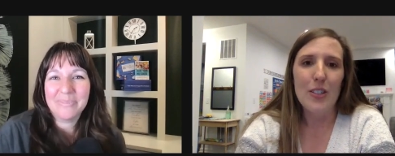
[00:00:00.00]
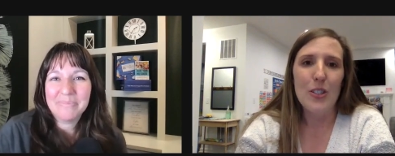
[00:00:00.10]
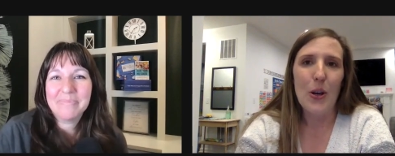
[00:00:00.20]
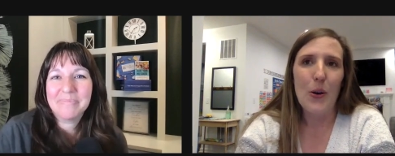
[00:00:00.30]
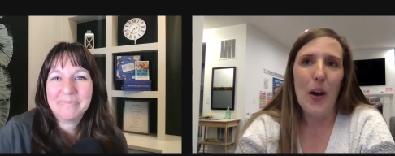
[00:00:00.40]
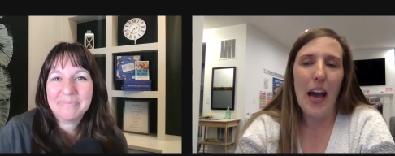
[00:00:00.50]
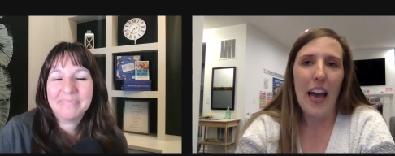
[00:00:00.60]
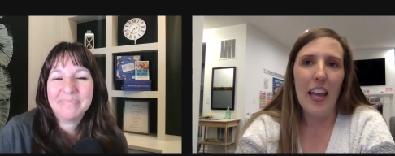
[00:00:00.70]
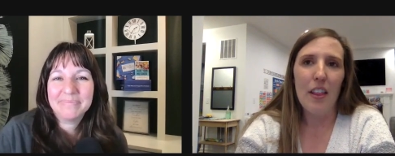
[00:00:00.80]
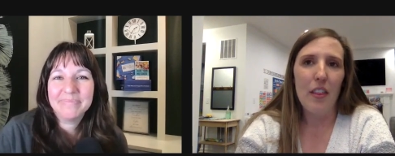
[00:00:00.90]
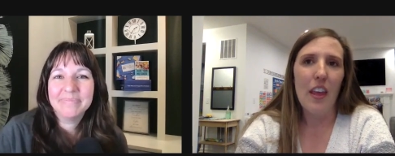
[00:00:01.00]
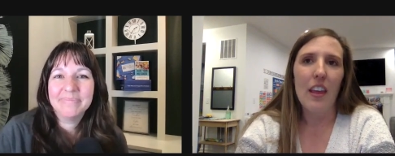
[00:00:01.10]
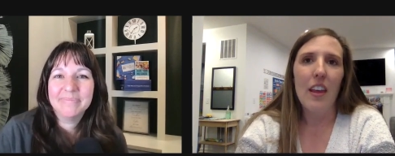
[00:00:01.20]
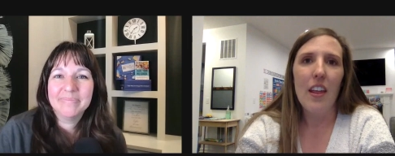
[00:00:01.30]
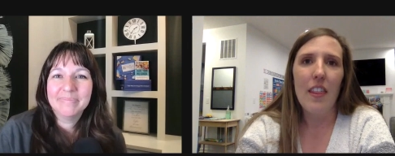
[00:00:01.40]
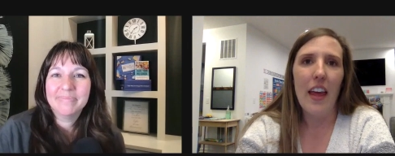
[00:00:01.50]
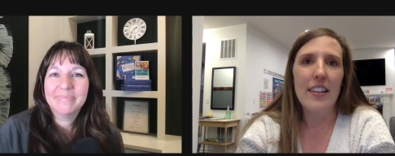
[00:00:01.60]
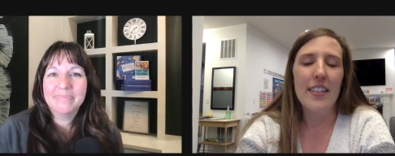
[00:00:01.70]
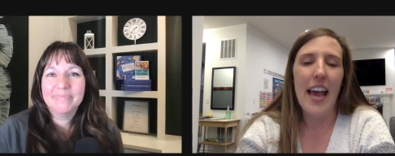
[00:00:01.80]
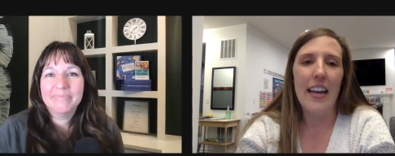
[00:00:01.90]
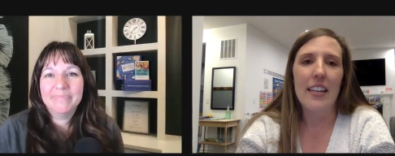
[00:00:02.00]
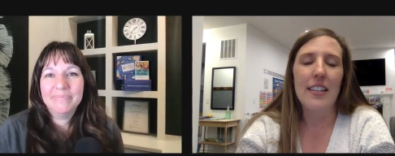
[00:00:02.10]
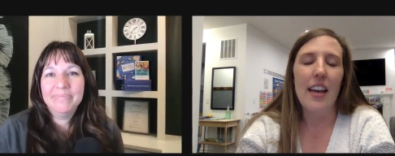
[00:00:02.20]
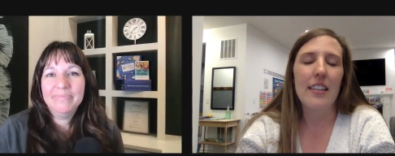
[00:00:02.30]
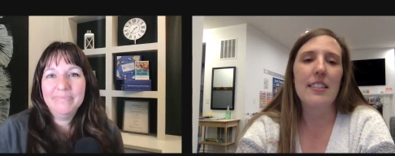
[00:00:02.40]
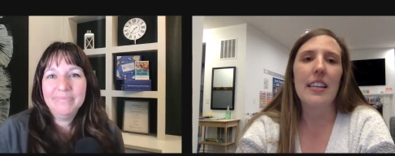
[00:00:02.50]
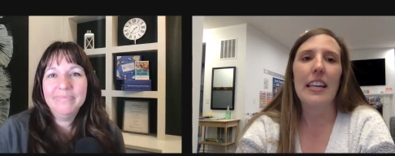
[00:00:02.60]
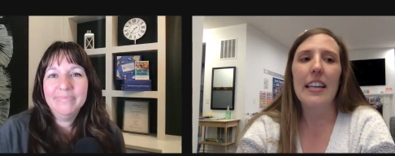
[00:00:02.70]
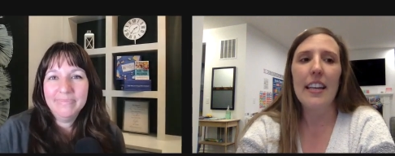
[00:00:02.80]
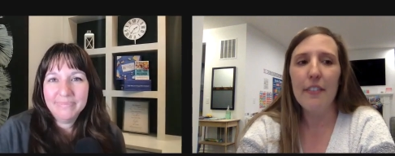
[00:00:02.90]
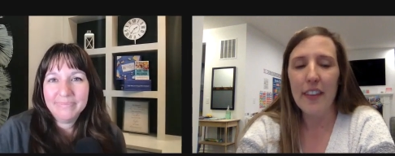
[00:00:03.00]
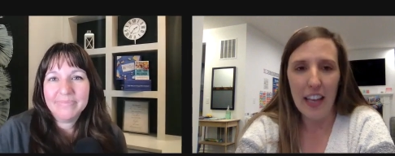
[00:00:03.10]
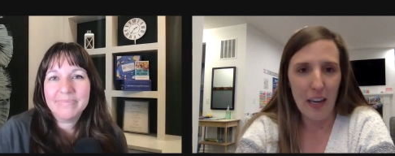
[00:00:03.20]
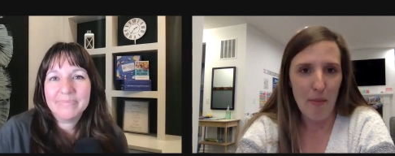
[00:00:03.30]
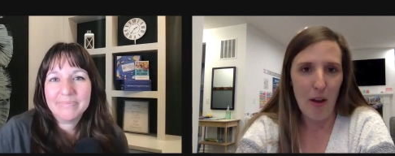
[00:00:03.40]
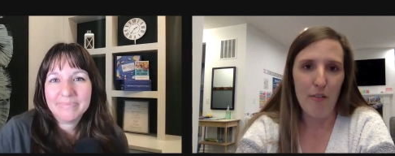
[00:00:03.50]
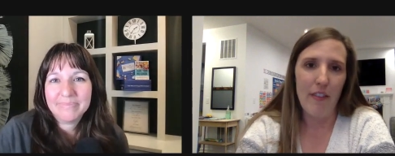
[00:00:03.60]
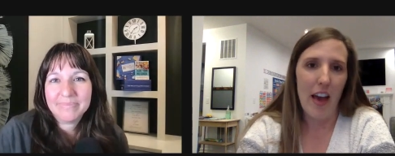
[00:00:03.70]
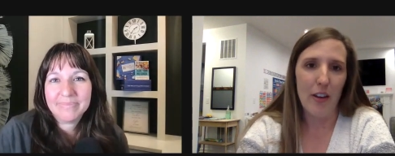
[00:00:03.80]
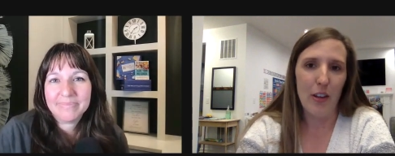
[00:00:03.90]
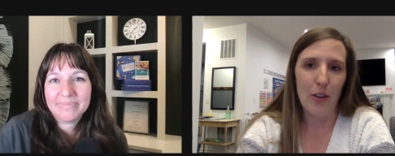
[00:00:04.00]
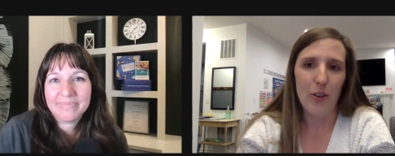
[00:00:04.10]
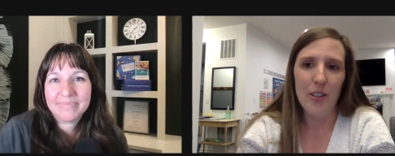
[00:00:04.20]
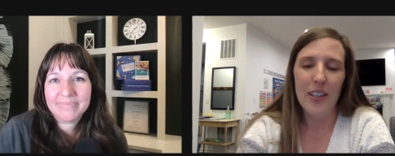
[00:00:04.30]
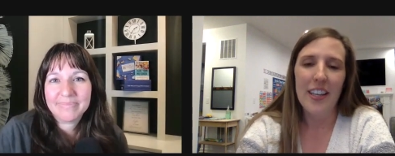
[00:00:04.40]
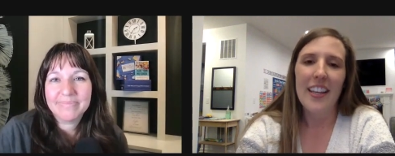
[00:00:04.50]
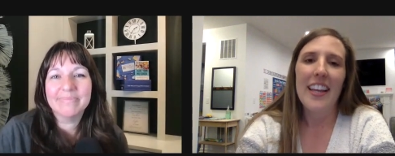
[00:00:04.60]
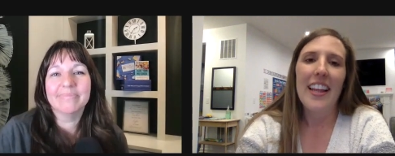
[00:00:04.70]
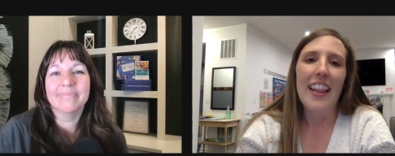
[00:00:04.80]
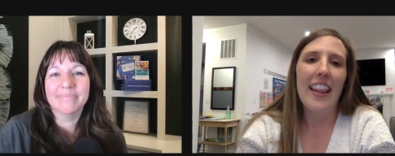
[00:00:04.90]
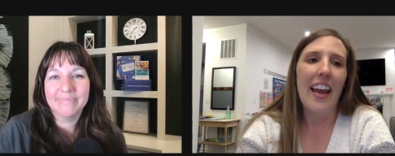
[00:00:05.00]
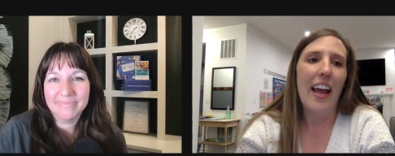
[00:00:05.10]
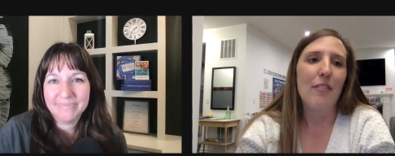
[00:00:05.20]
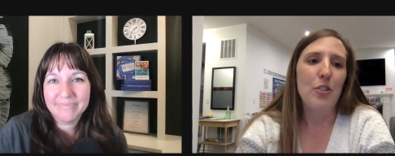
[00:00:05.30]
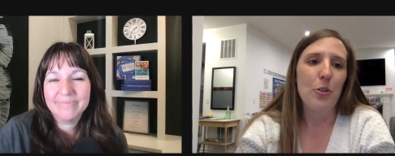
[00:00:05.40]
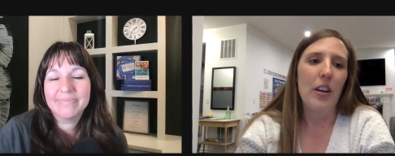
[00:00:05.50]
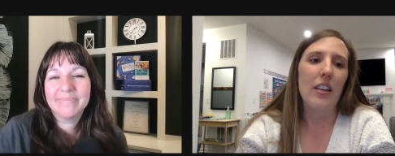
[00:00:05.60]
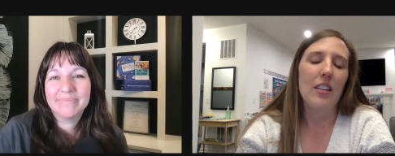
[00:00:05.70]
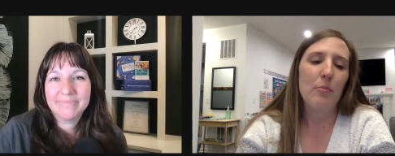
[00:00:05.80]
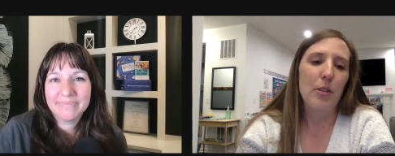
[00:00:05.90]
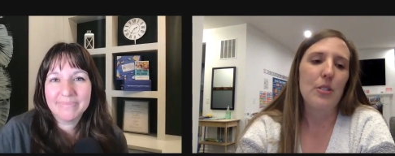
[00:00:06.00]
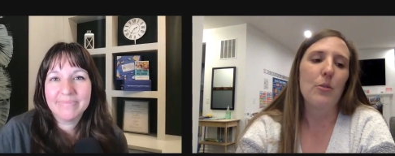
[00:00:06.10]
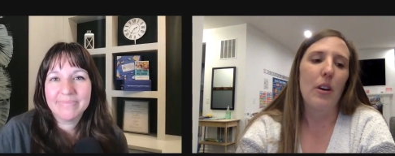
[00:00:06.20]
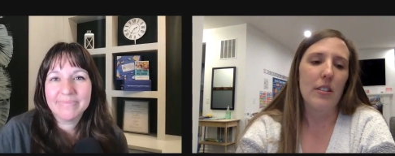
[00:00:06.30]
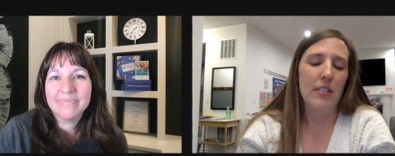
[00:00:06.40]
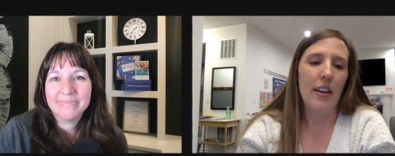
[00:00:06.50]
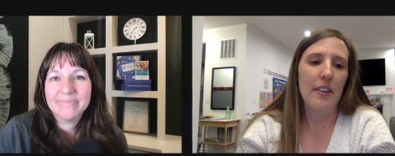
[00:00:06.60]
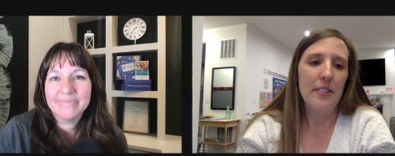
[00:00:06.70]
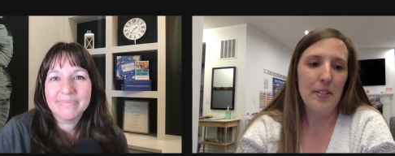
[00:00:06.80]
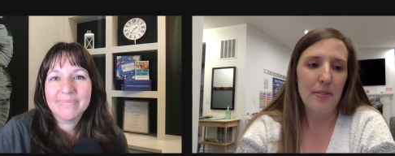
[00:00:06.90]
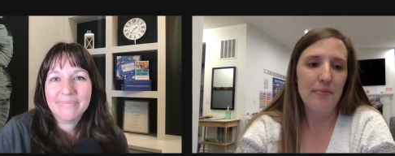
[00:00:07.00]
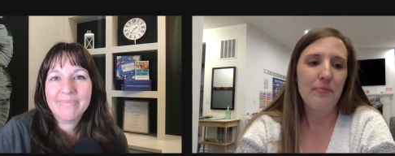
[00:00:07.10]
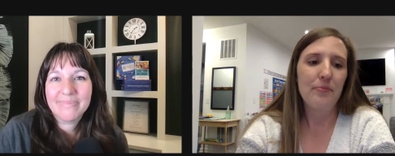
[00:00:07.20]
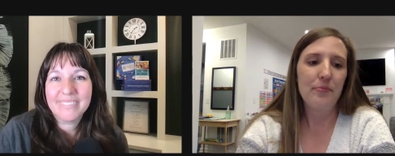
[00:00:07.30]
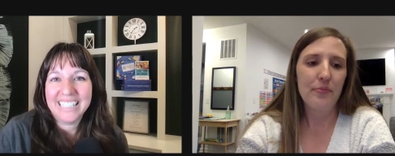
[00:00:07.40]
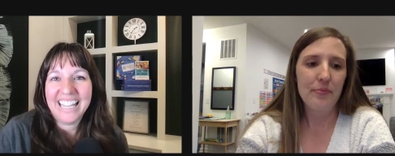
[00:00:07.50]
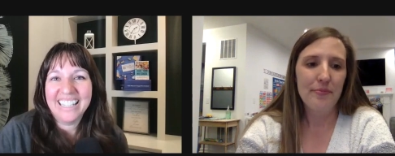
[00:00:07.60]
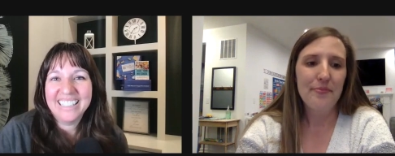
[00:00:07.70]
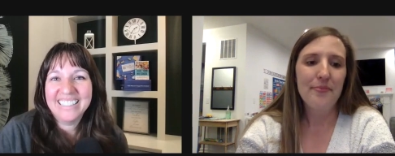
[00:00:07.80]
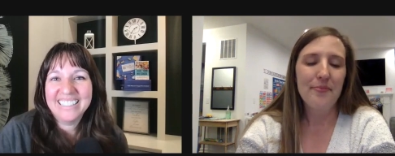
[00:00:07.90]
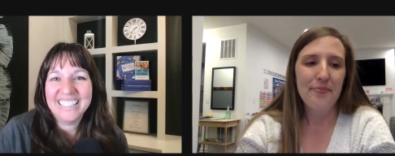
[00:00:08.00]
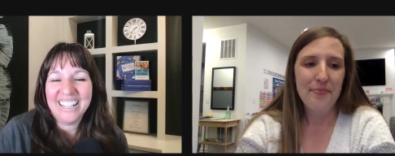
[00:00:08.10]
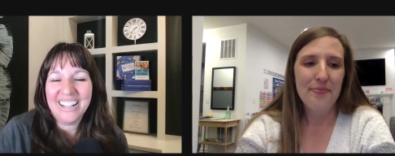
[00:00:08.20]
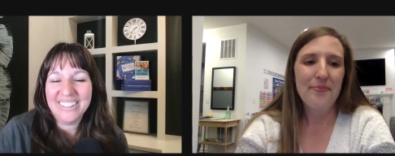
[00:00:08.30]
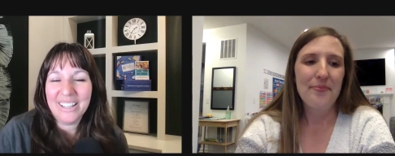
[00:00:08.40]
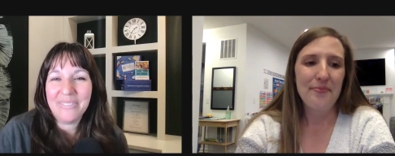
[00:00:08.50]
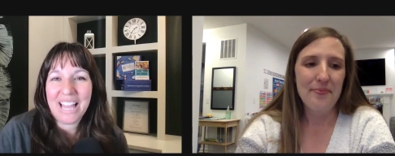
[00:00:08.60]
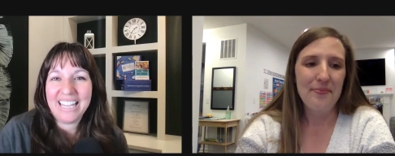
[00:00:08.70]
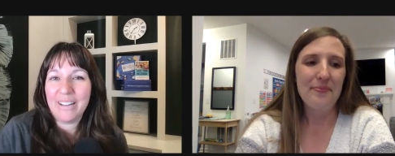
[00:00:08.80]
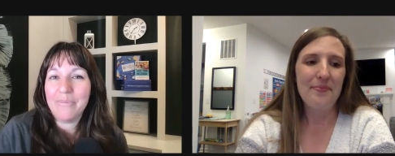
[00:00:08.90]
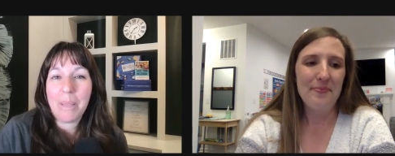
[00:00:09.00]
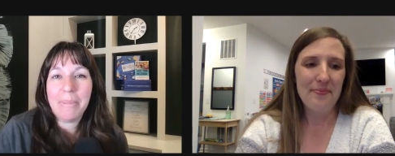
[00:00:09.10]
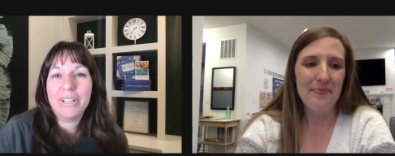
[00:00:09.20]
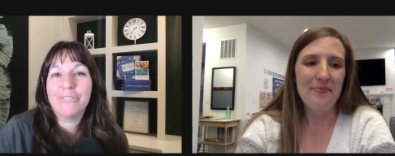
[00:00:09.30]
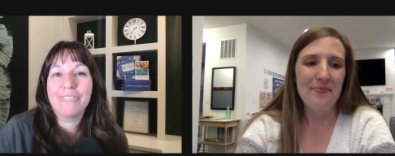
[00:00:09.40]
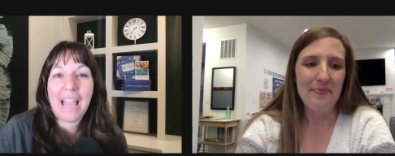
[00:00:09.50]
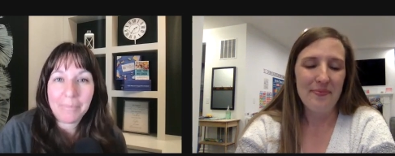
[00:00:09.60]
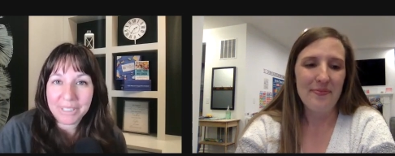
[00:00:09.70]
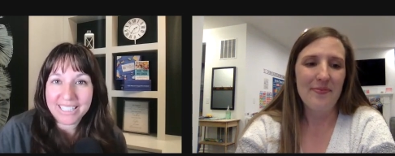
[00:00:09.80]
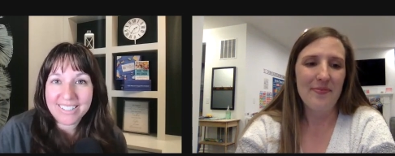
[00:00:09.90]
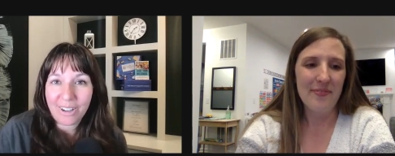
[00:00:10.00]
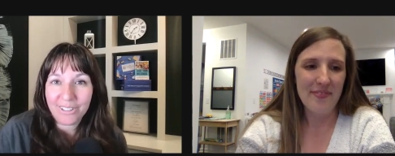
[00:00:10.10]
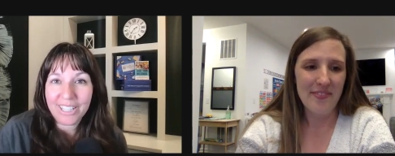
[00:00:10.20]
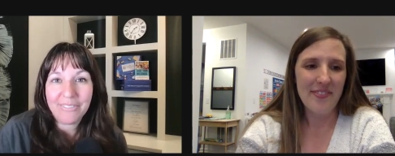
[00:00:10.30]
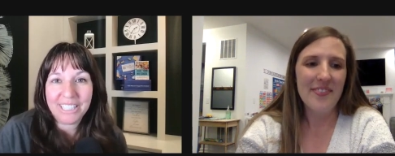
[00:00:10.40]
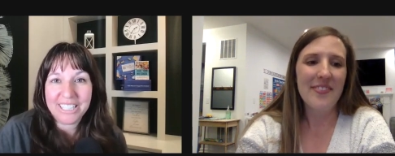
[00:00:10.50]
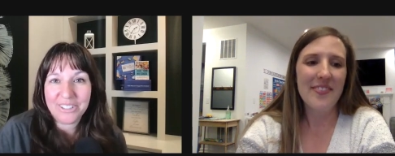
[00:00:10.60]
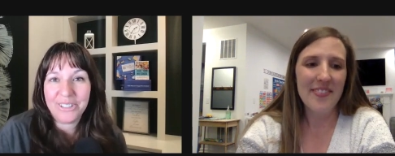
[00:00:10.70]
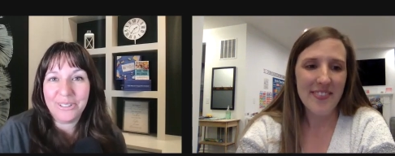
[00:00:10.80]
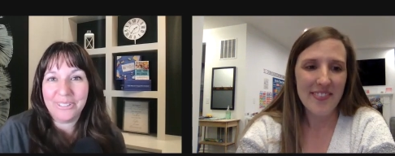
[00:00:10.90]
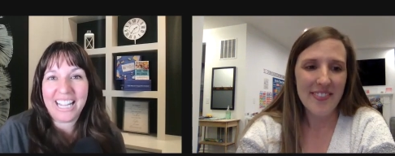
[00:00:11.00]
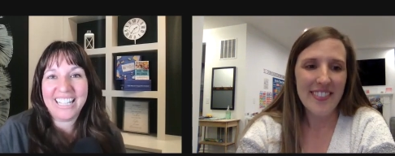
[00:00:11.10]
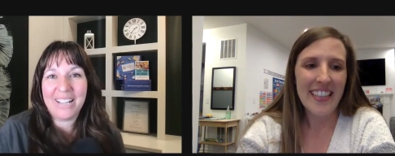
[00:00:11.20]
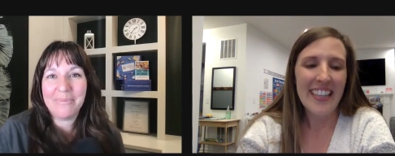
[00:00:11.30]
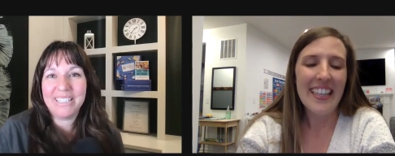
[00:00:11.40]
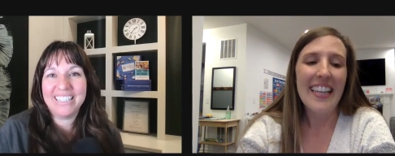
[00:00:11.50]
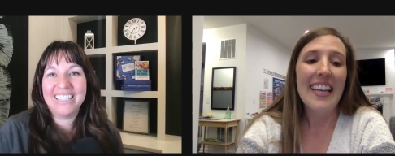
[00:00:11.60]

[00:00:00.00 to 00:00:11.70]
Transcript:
Speaker 1: so I think that it's added a significant amount of value mm-hmm. that I've joined
Speaker 2: preschool all stars. Yeah. Oh, I love that. And I, I, bet your mm-hmm. families are loving it too, right? I mean,